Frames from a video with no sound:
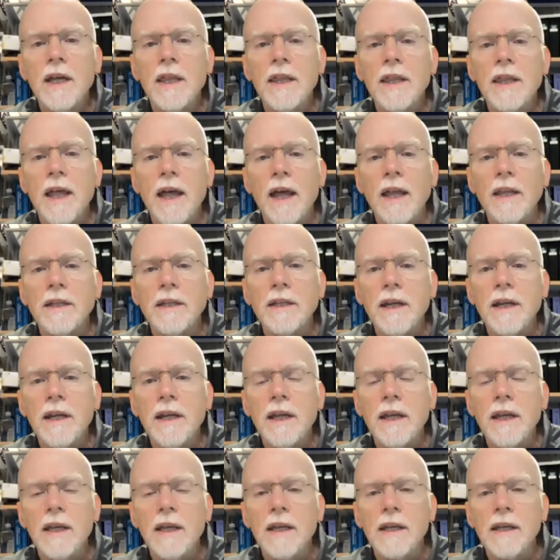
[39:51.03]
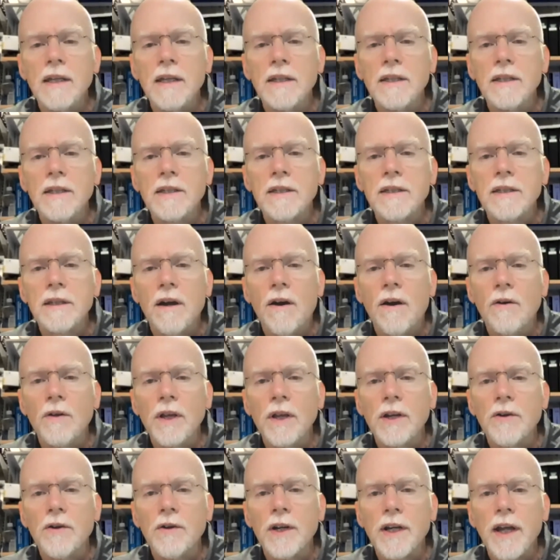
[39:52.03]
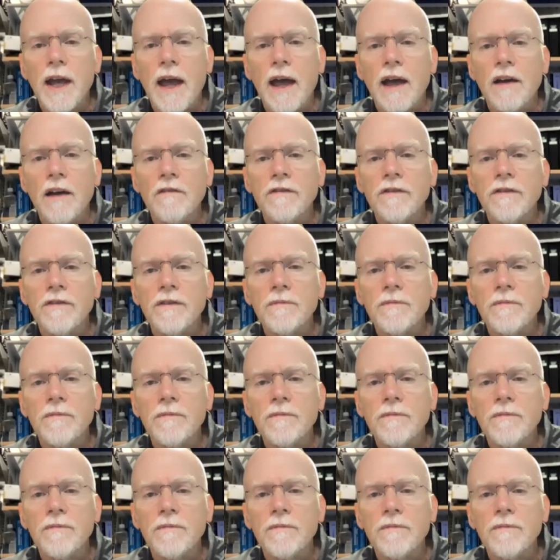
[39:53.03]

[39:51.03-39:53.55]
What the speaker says: that is only going to have